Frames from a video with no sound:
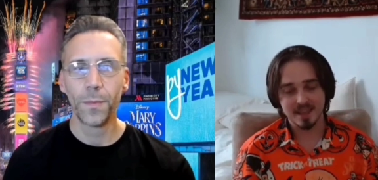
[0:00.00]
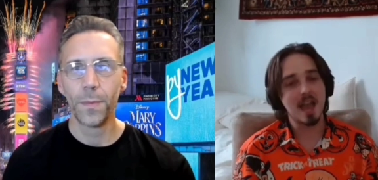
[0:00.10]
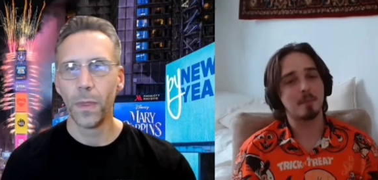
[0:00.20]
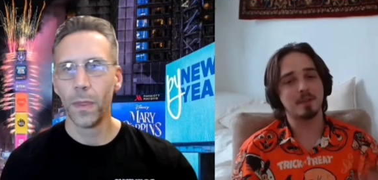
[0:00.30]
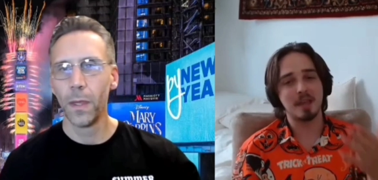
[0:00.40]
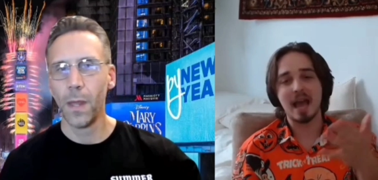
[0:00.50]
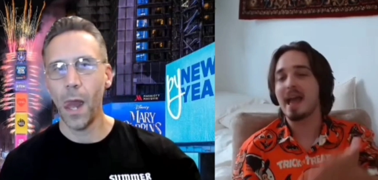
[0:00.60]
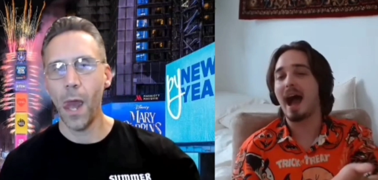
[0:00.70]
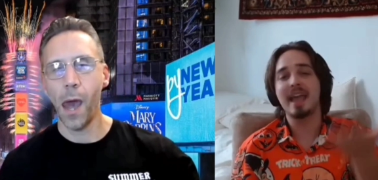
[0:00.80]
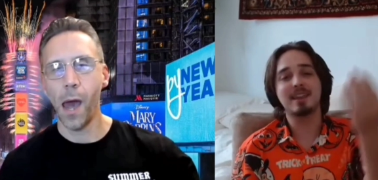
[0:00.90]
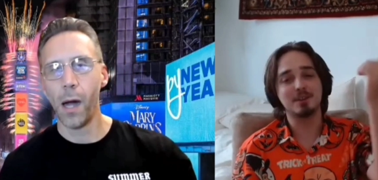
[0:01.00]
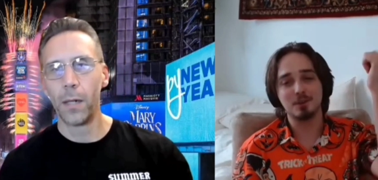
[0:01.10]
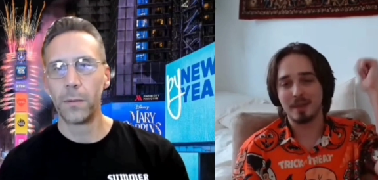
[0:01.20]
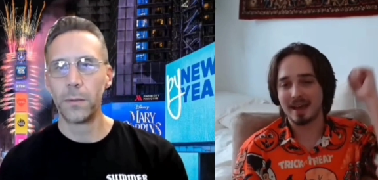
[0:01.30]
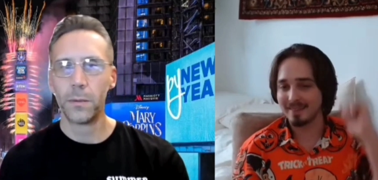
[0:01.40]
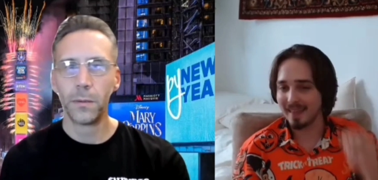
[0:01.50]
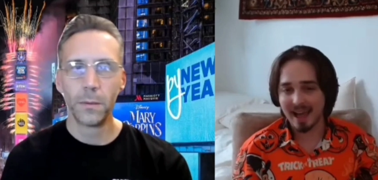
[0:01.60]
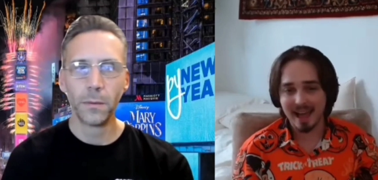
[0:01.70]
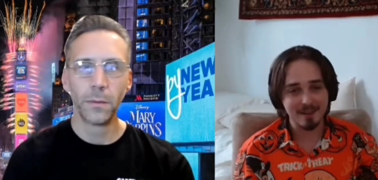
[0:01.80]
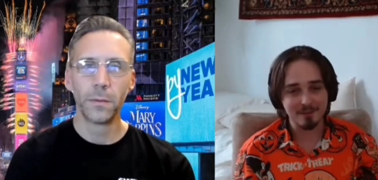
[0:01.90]
Speaker 1: yeah but I, I can do that
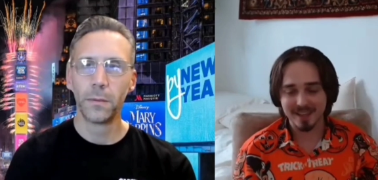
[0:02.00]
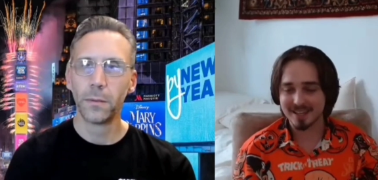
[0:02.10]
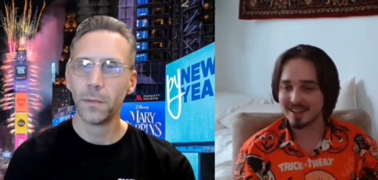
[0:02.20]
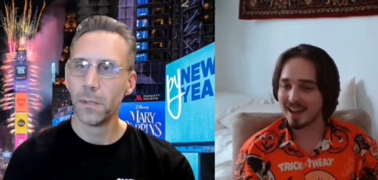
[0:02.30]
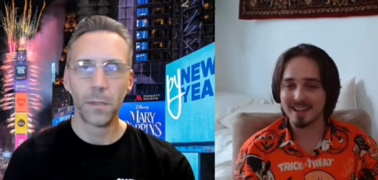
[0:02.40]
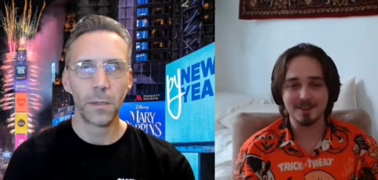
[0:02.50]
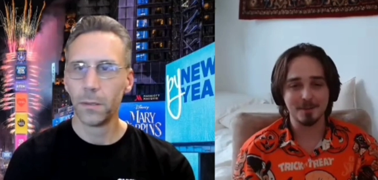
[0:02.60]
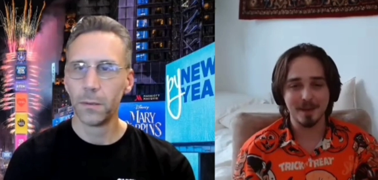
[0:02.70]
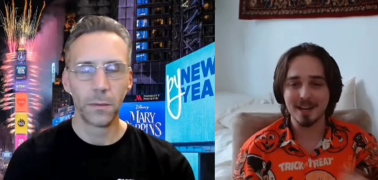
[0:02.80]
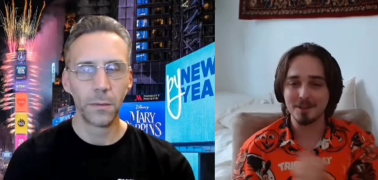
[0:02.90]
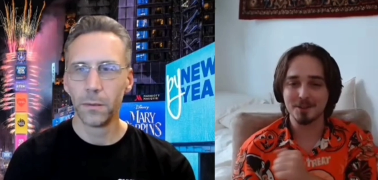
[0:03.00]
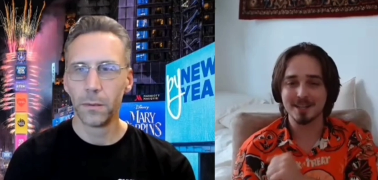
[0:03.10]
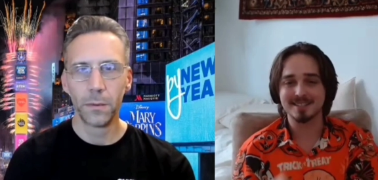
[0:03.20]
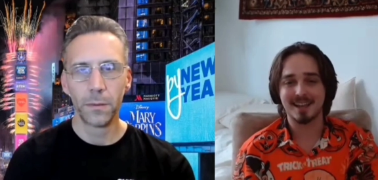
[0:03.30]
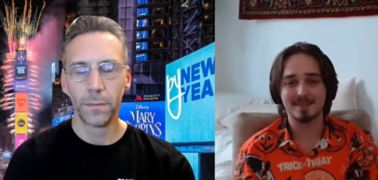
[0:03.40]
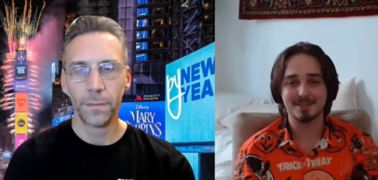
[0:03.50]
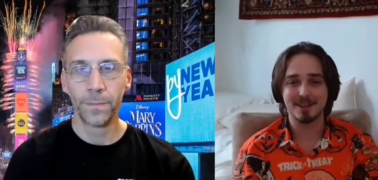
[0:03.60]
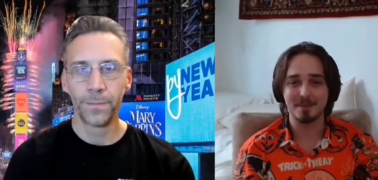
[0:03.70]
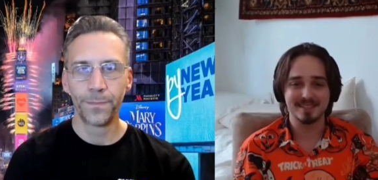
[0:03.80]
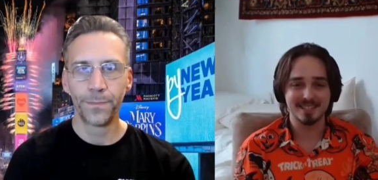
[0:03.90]
live and i can do many other tricks live so
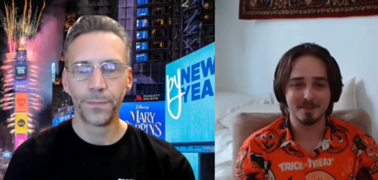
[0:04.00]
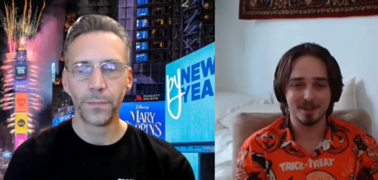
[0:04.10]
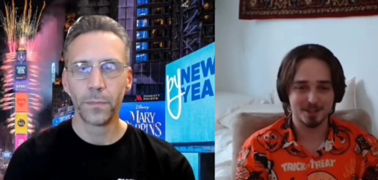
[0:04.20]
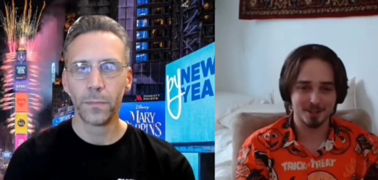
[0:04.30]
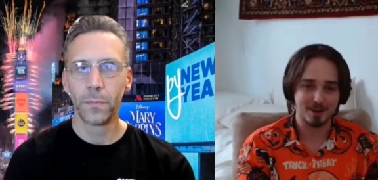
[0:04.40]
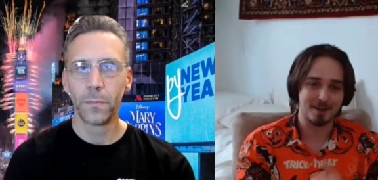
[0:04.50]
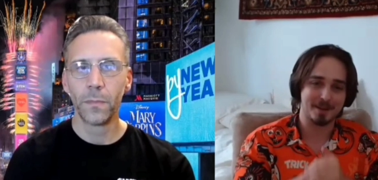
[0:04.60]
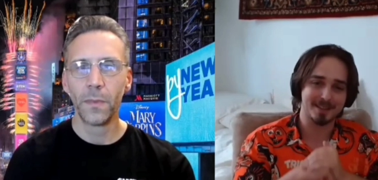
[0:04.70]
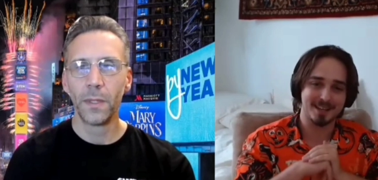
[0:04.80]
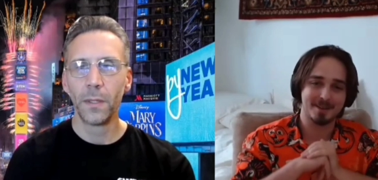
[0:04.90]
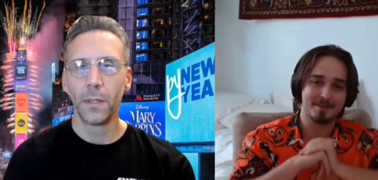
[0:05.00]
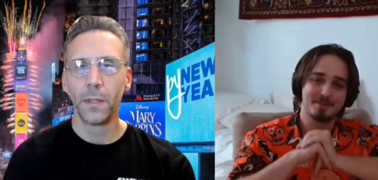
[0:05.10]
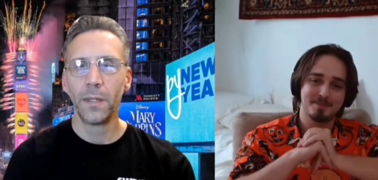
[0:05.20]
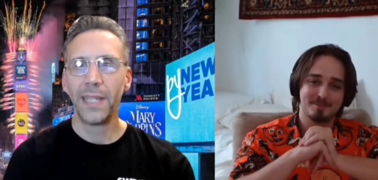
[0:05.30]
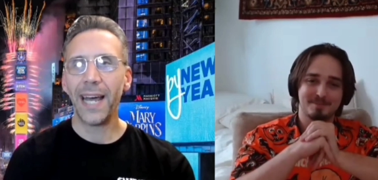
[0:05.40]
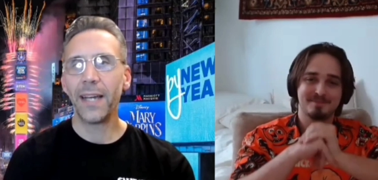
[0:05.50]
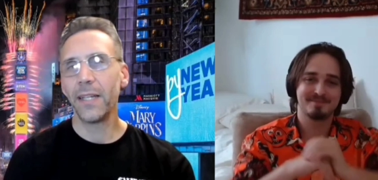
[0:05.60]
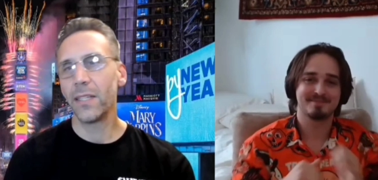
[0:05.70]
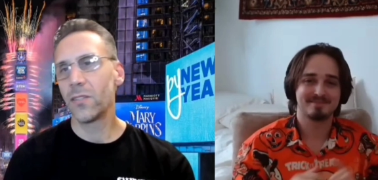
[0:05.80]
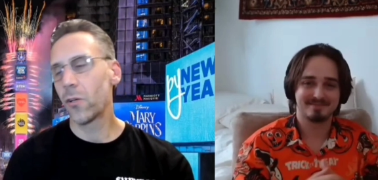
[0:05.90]
come and see my show how about that
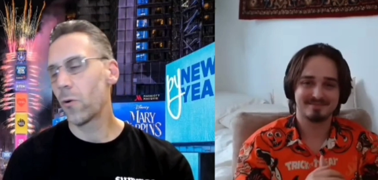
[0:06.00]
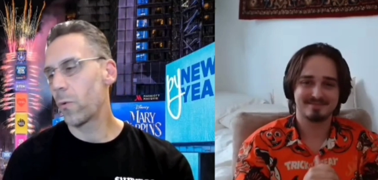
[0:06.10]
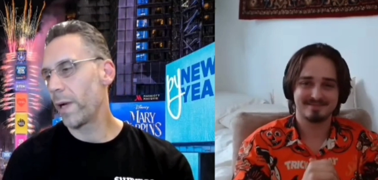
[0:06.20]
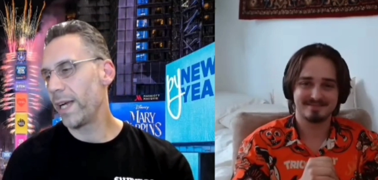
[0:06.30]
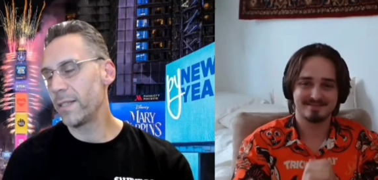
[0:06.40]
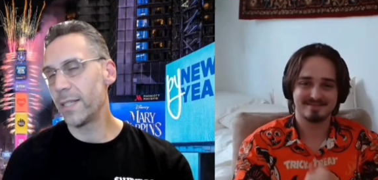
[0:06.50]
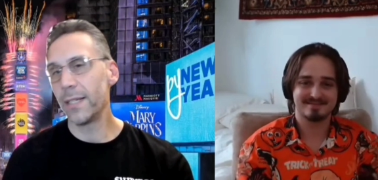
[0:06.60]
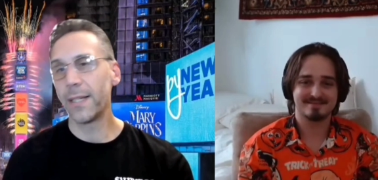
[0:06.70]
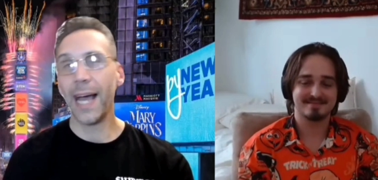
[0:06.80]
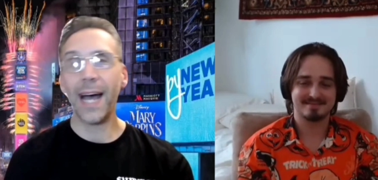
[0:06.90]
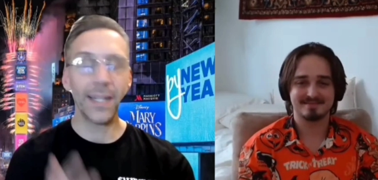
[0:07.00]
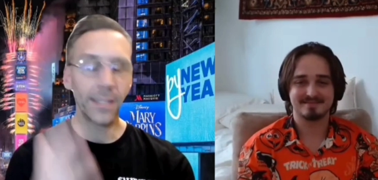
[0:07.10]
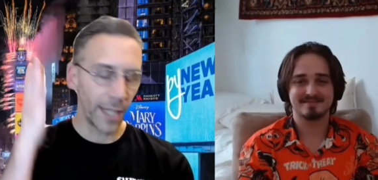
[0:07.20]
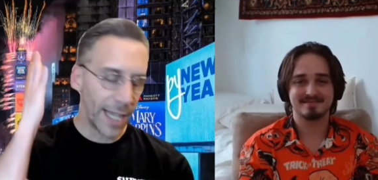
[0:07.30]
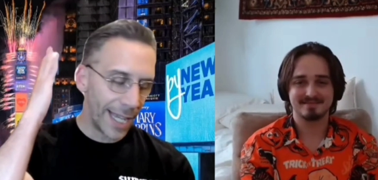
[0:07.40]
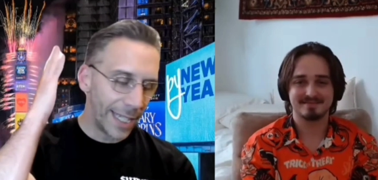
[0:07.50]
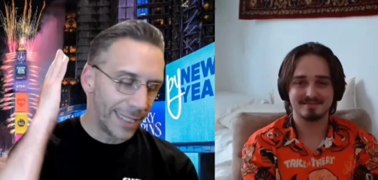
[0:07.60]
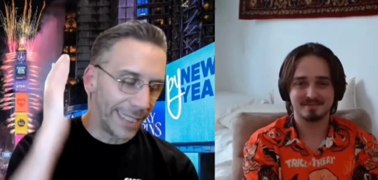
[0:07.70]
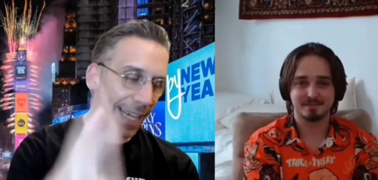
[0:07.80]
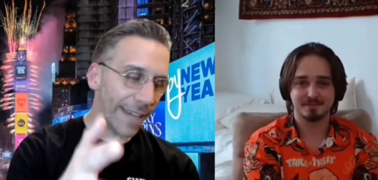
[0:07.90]
Speaker 2: that is crazy guys
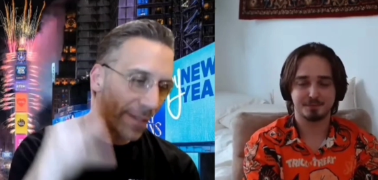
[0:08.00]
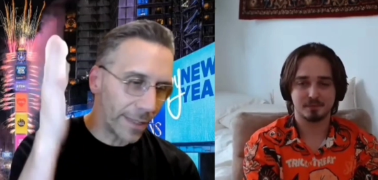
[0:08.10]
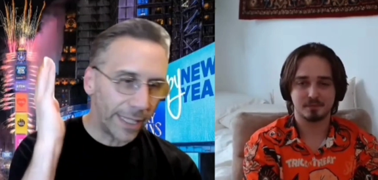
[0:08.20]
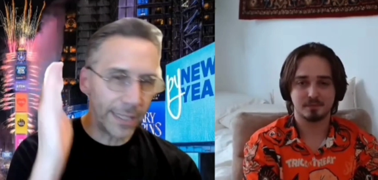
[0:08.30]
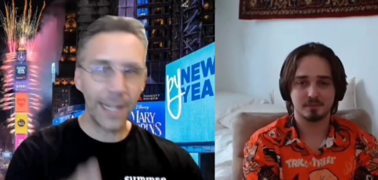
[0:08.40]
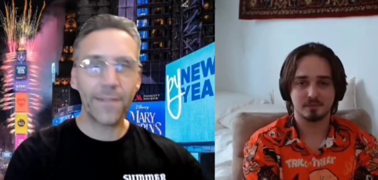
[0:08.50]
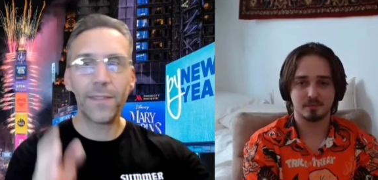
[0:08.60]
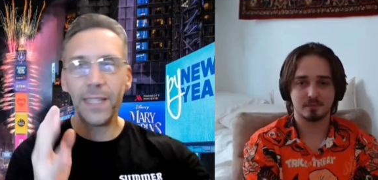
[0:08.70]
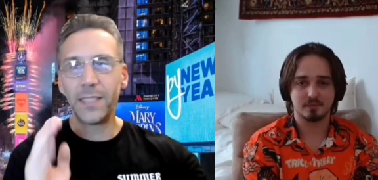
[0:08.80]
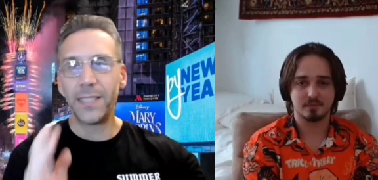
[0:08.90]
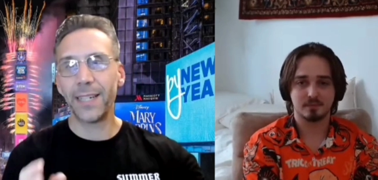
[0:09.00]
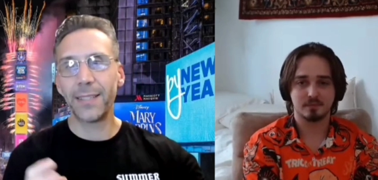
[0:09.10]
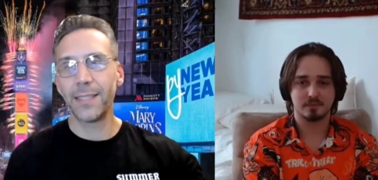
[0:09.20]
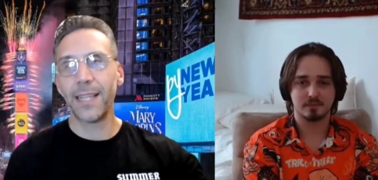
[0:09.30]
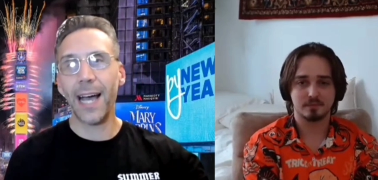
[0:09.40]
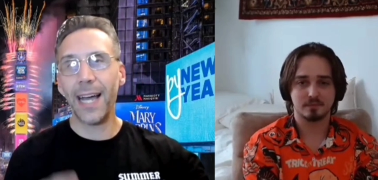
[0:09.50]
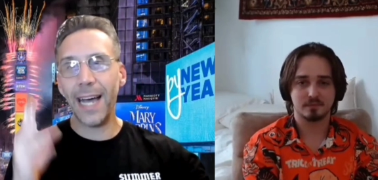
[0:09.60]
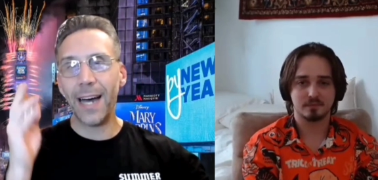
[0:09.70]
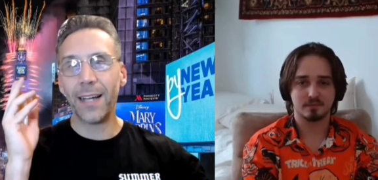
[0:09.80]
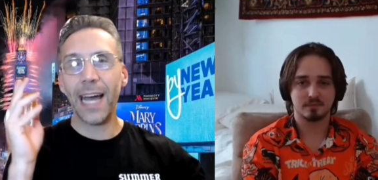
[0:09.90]
definitely definitely check this
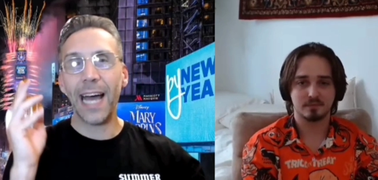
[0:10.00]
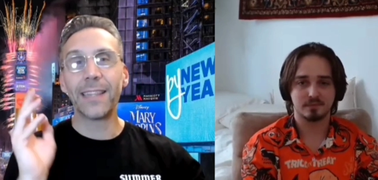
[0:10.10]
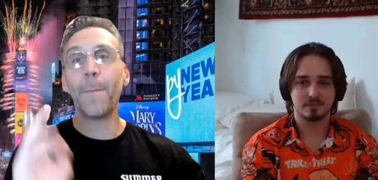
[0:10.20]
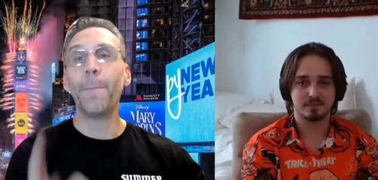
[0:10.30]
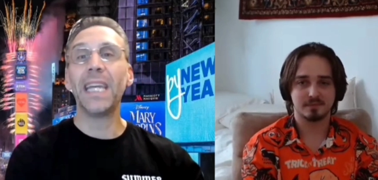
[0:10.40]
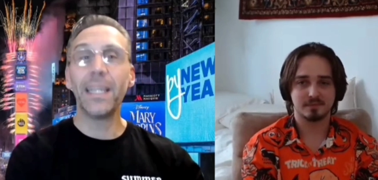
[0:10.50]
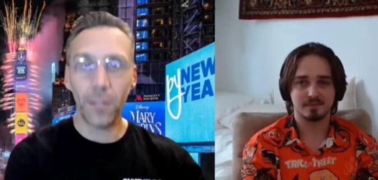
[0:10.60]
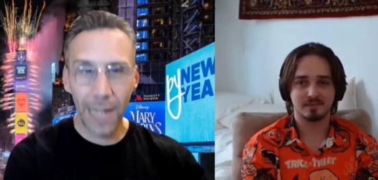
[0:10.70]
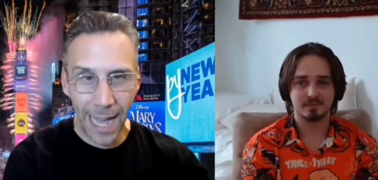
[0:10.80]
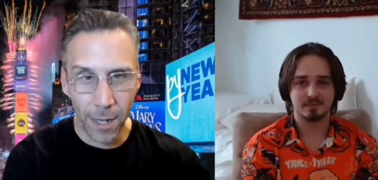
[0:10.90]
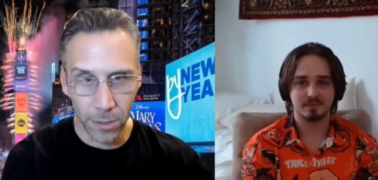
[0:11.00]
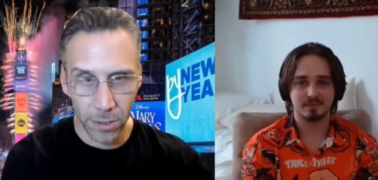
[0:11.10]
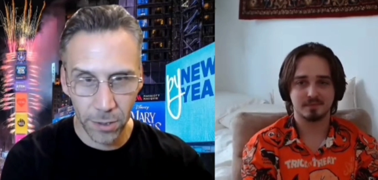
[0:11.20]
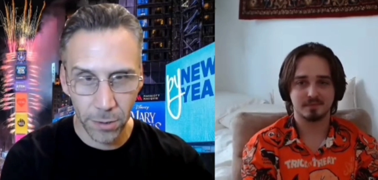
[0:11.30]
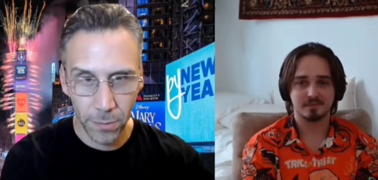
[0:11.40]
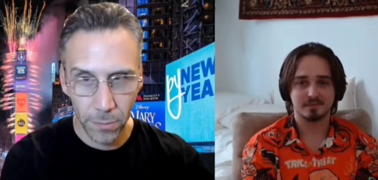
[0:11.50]
guy out at the beetle house